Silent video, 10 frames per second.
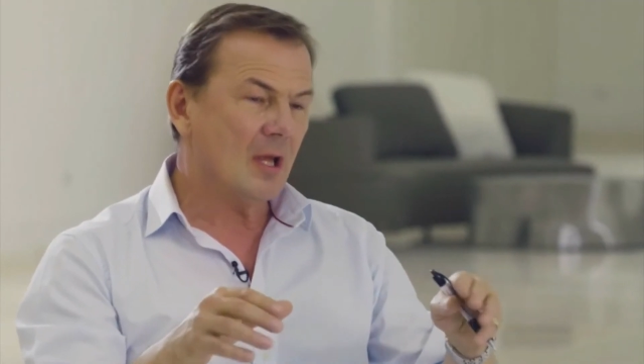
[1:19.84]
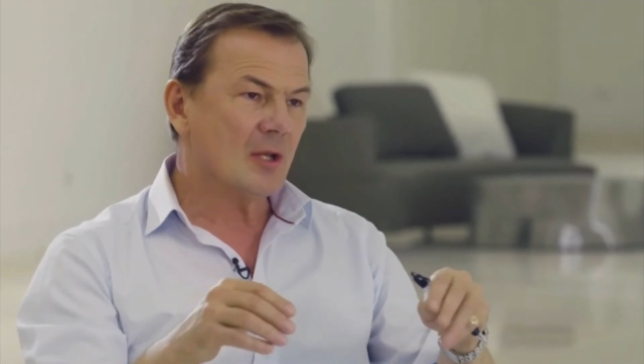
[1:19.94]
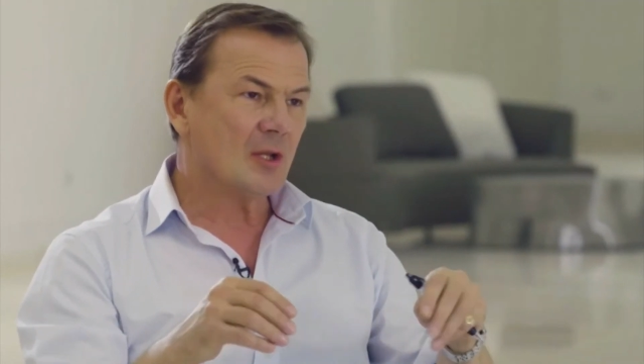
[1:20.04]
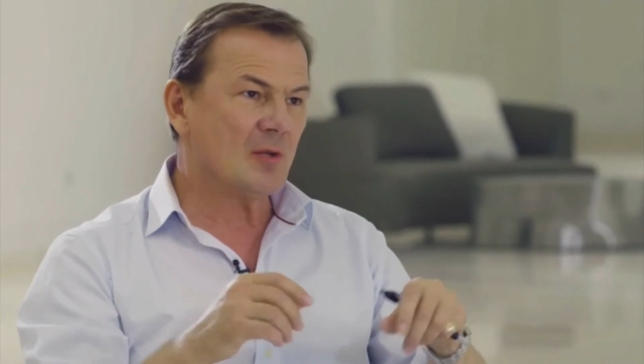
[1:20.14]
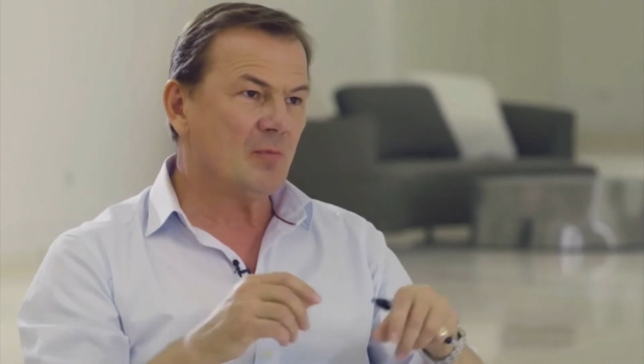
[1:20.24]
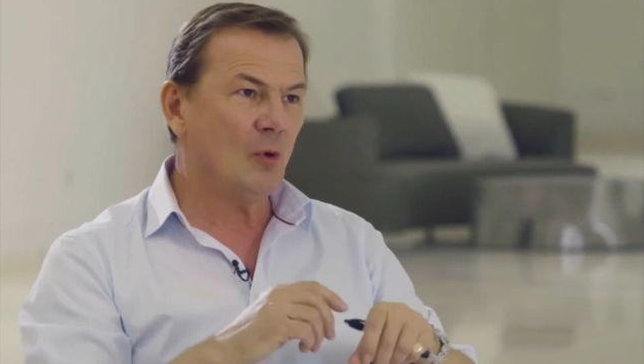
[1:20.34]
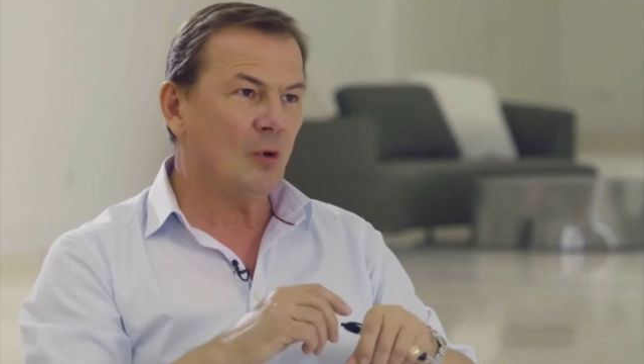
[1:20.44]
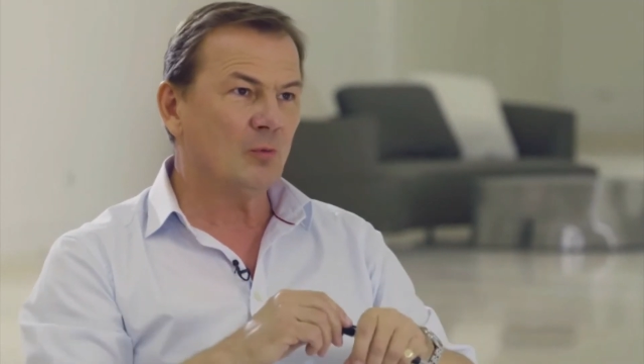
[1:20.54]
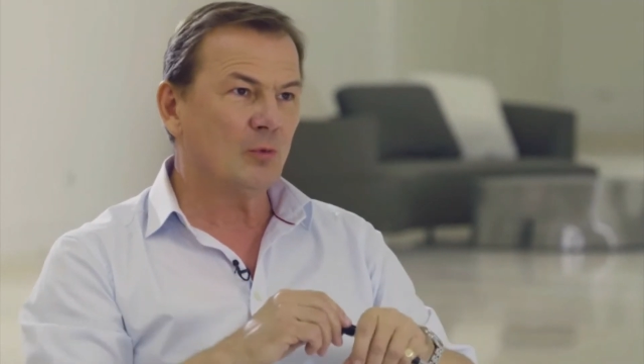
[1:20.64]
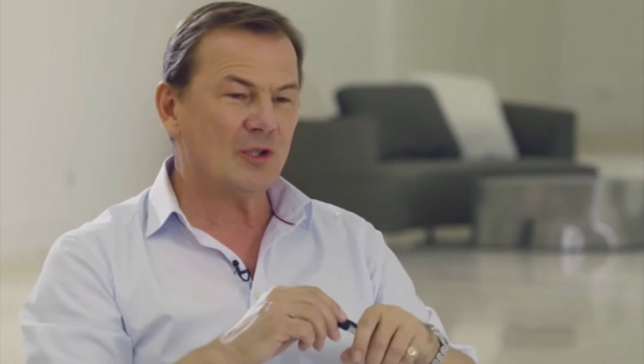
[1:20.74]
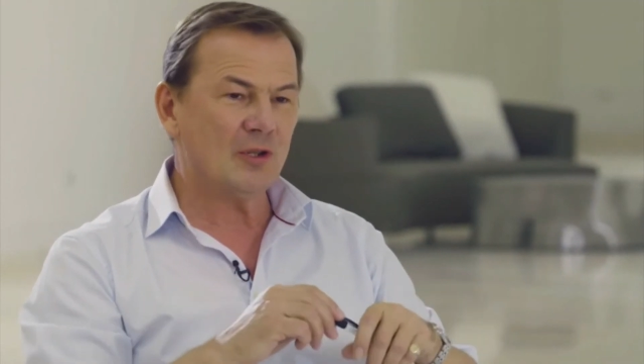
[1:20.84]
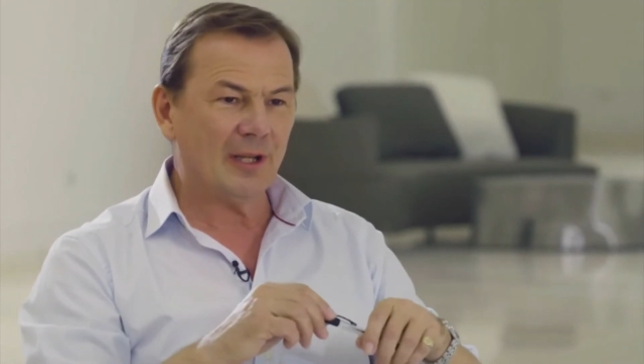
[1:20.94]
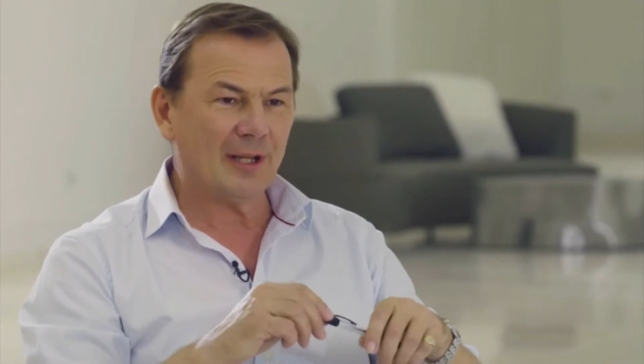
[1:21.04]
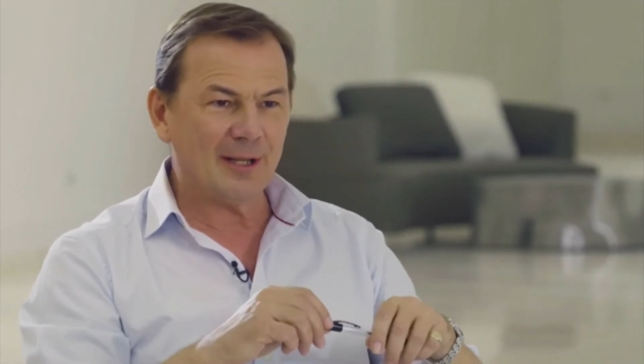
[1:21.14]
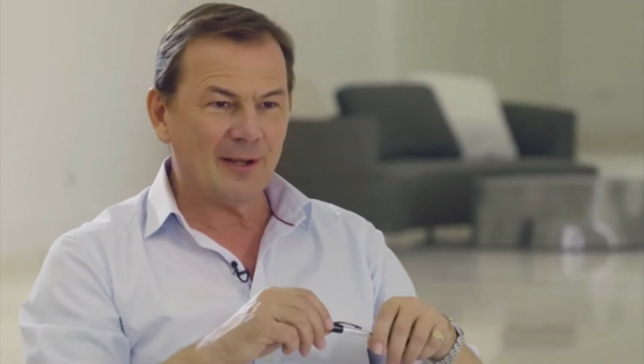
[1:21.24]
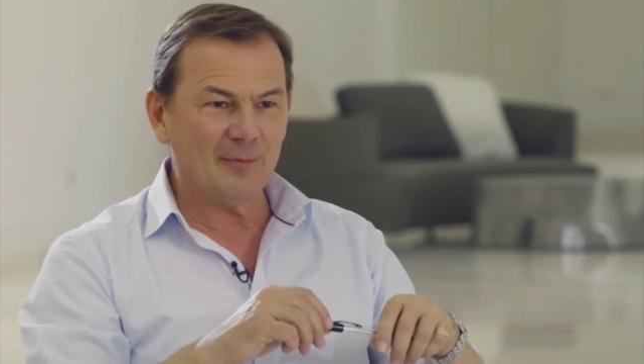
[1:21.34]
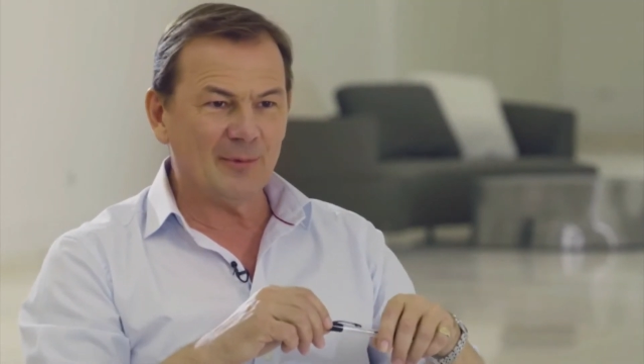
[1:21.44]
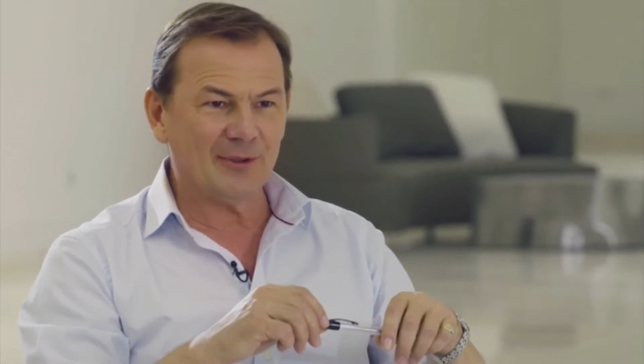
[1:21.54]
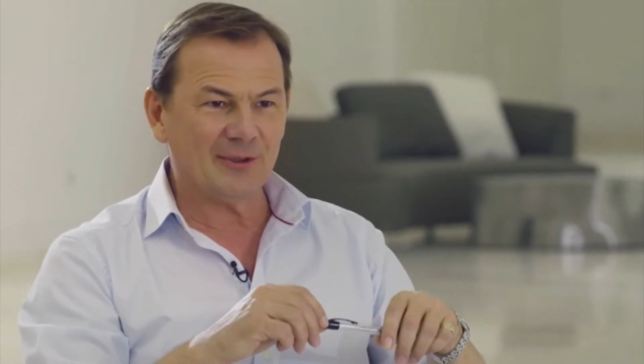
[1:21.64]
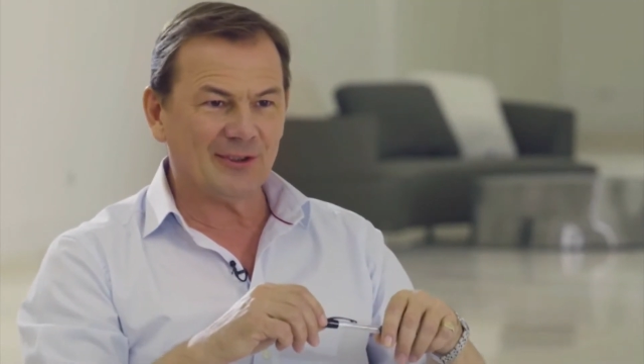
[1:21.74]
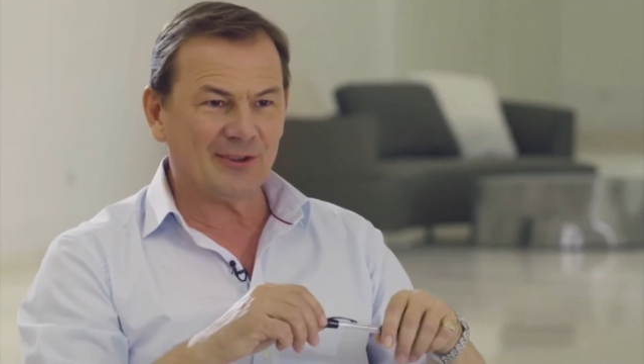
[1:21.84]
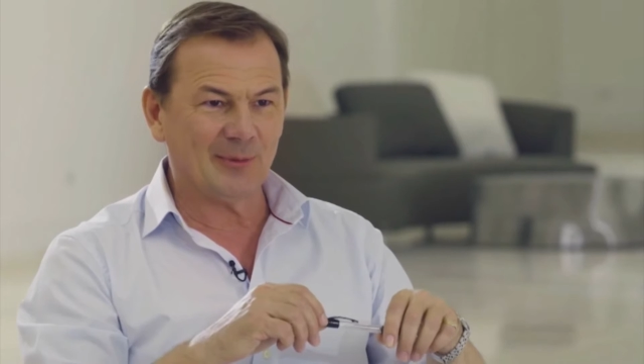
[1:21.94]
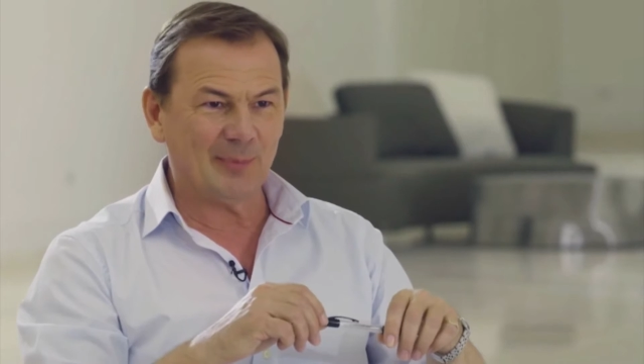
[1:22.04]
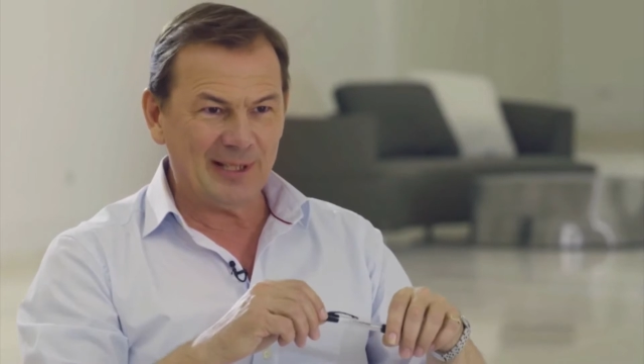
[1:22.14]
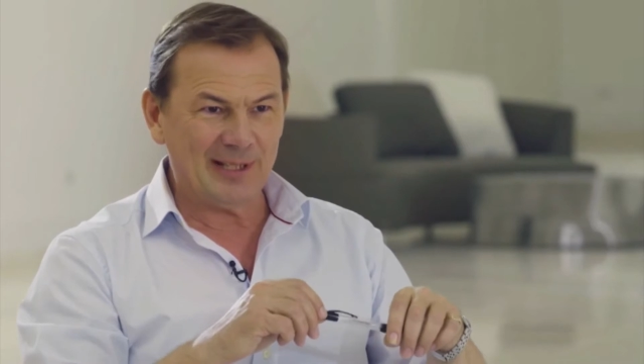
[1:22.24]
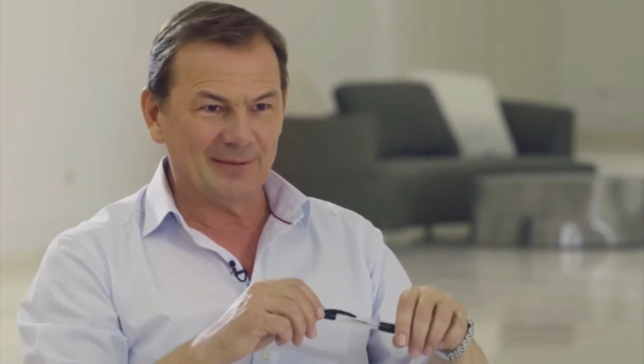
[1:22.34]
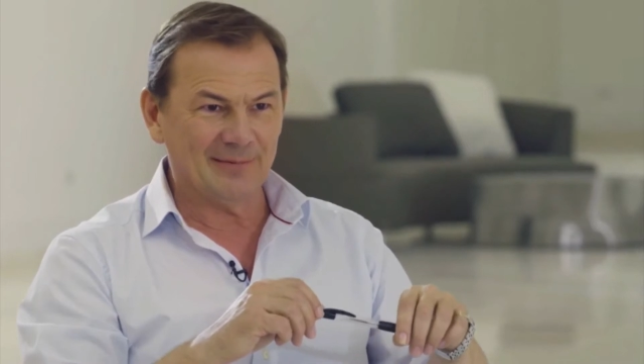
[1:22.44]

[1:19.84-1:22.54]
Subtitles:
small would you like government to be?